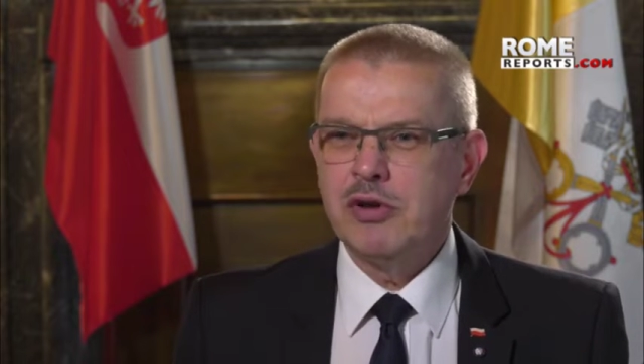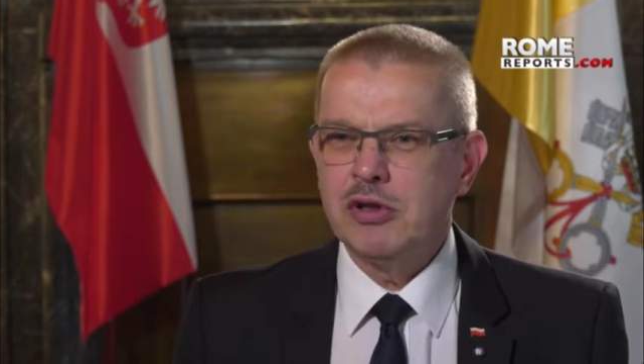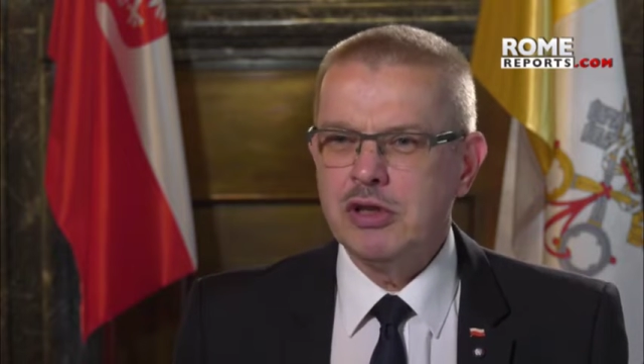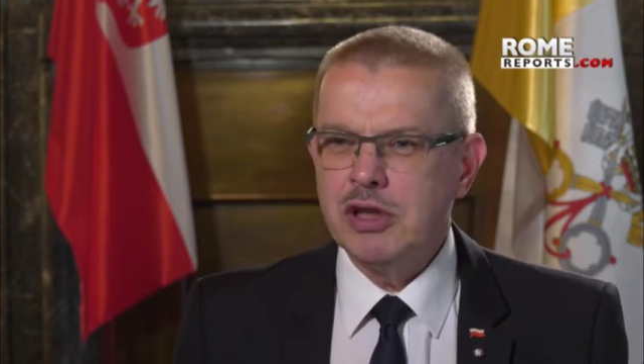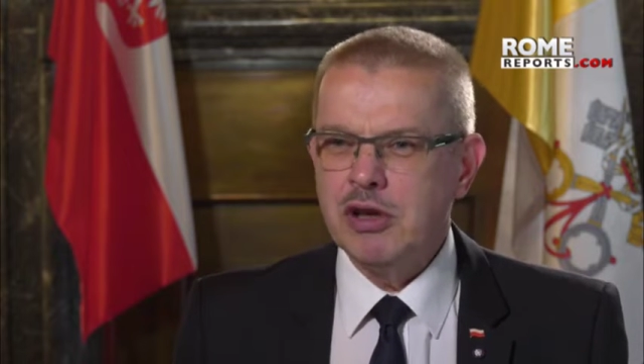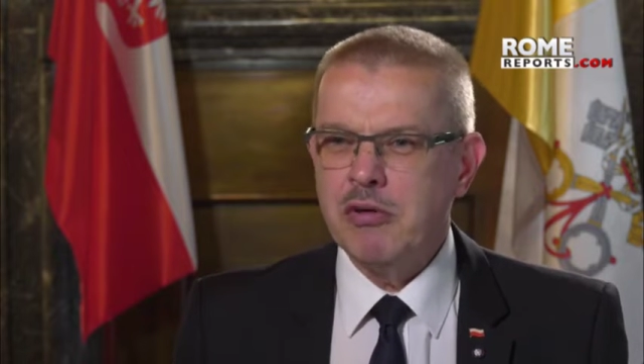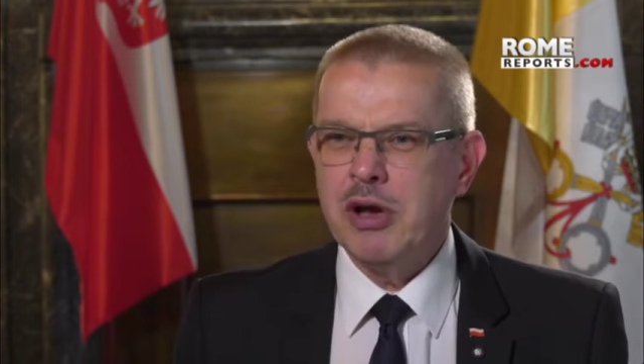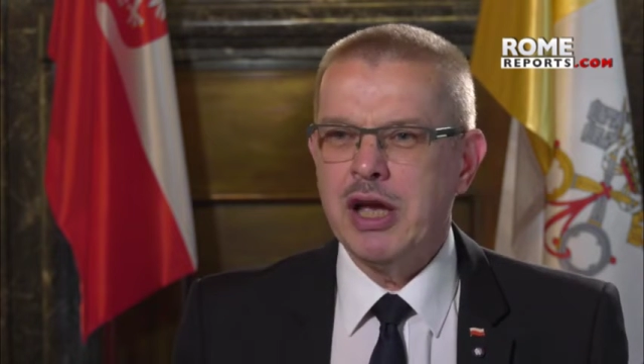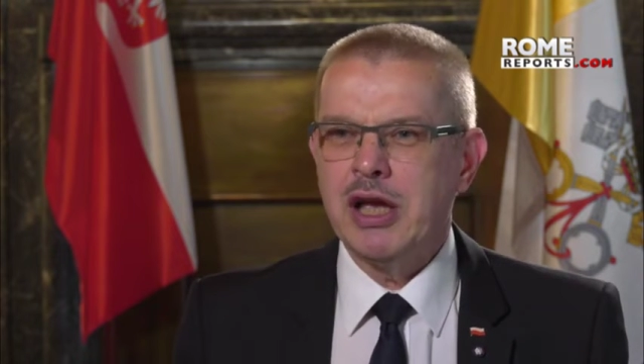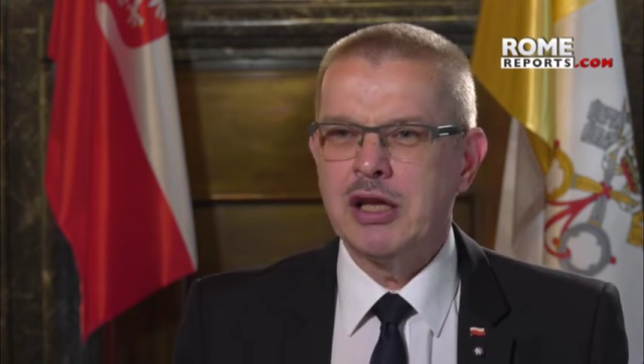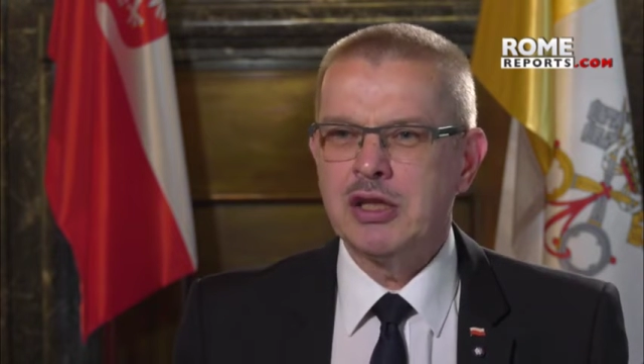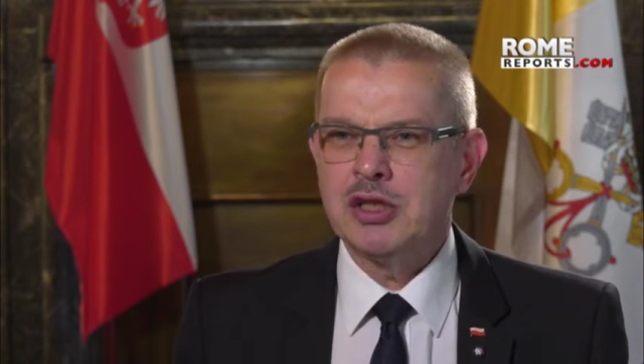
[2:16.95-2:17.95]

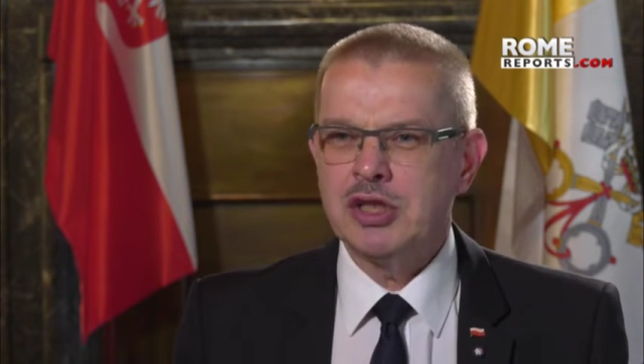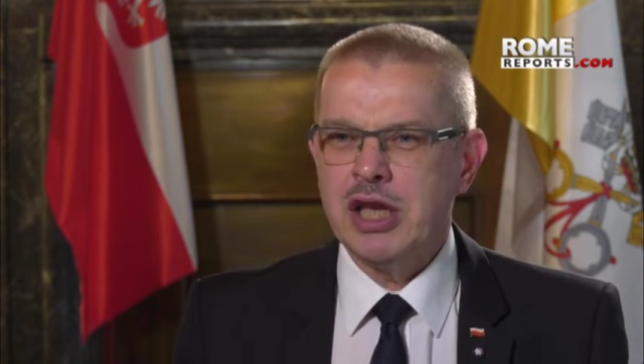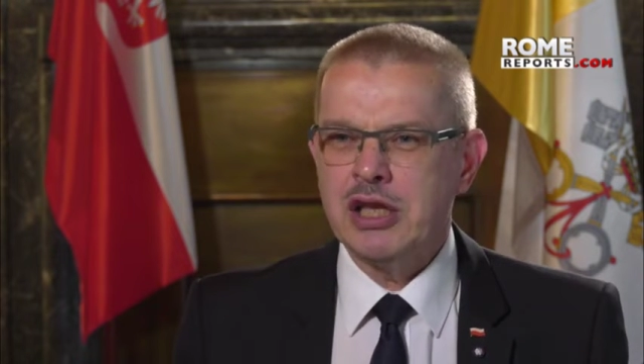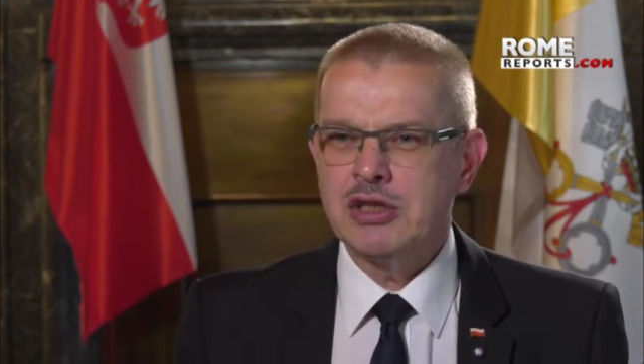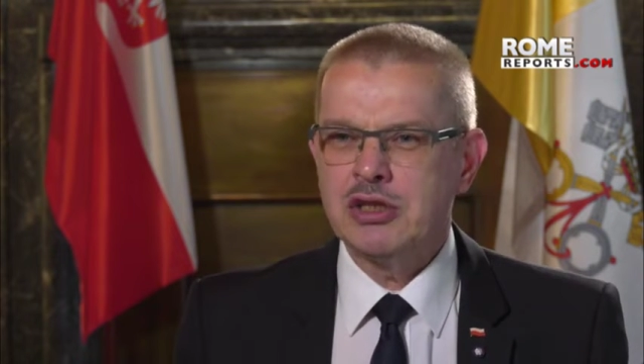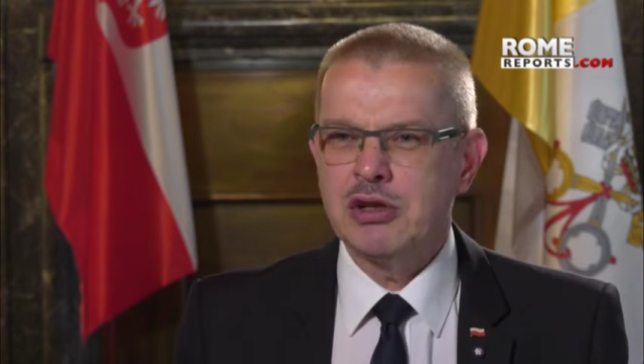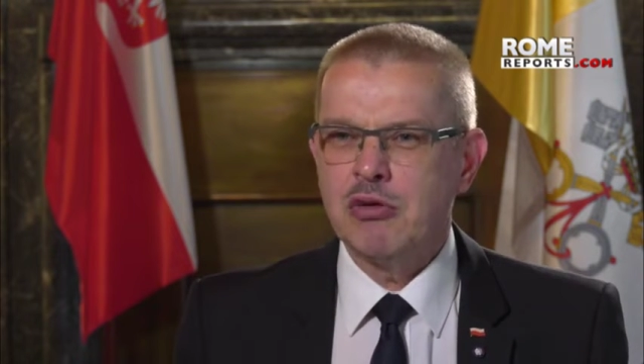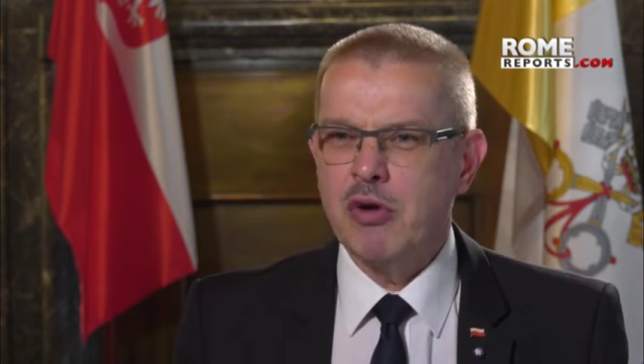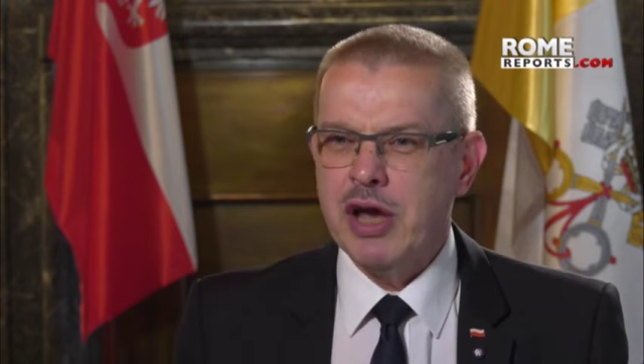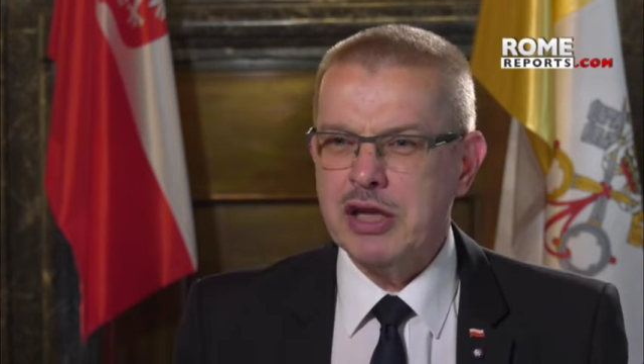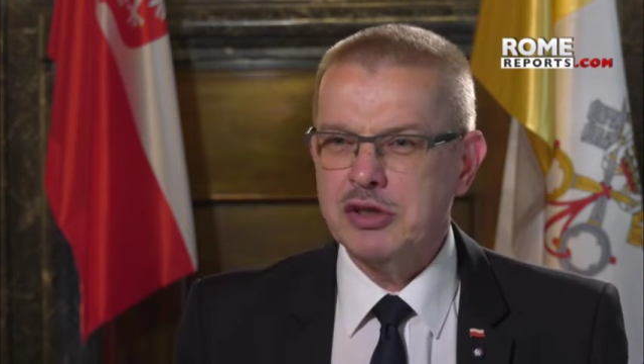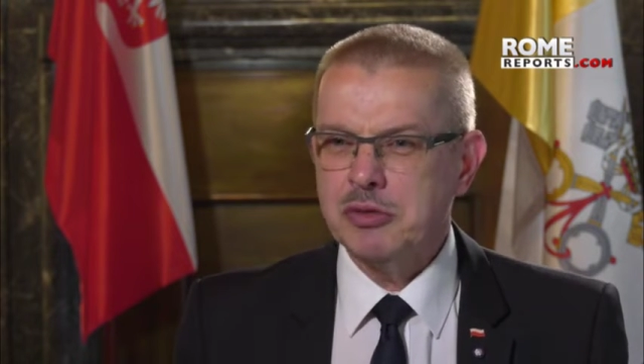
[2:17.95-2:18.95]
Wojtyła is such a
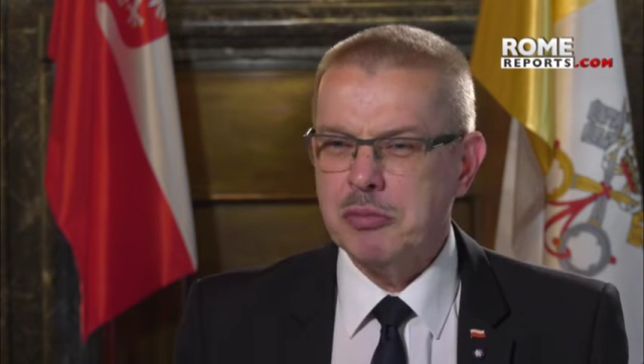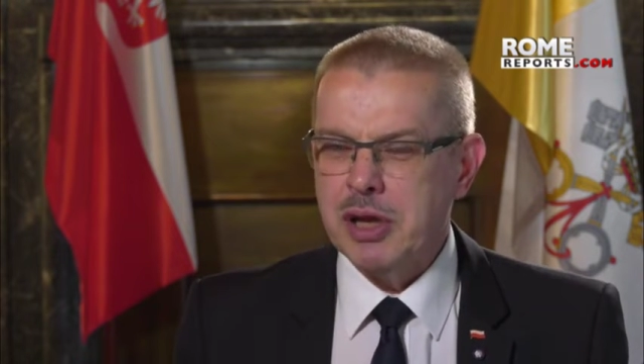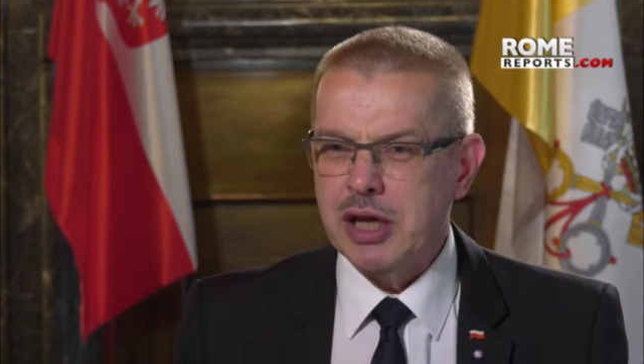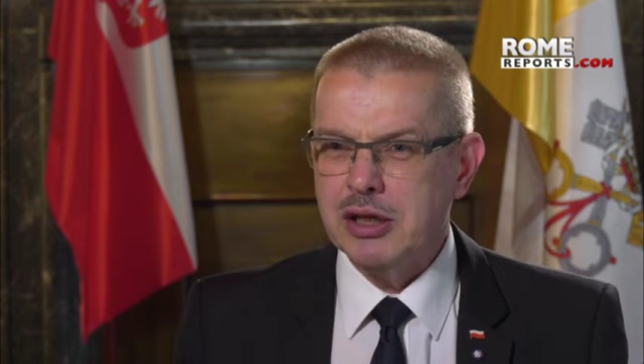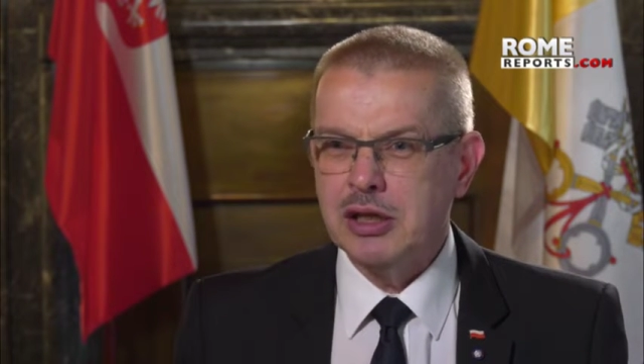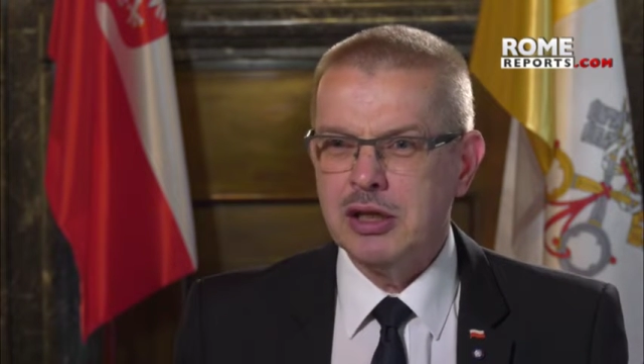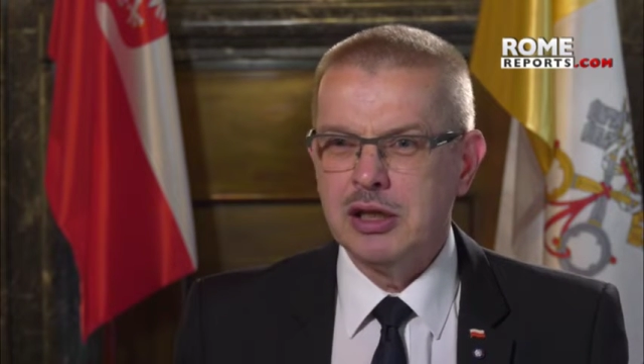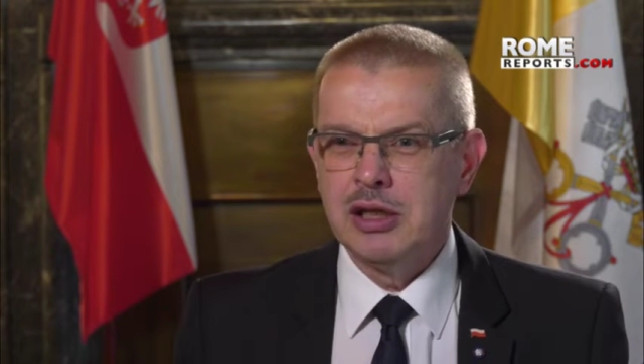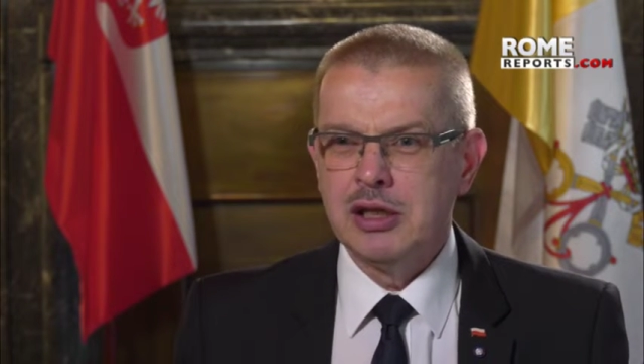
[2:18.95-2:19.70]
wise man.